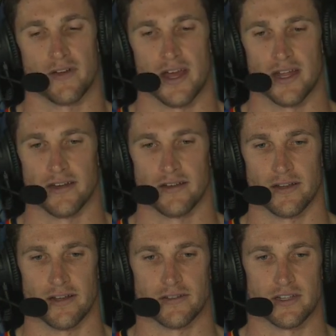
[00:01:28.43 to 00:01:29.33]
And
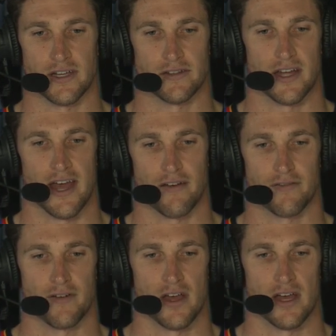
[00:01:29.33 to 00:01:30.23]
to
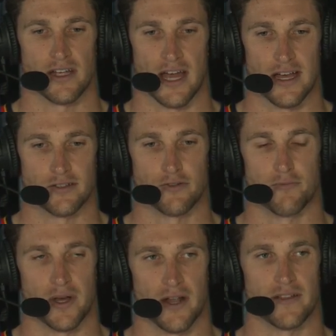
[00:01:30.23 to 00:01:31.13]
have guys who
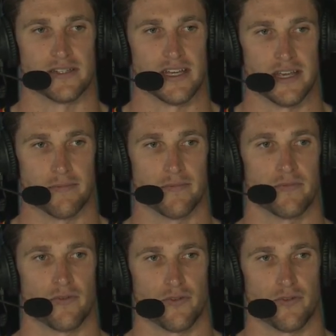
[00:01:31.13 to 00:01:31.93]
have been on the team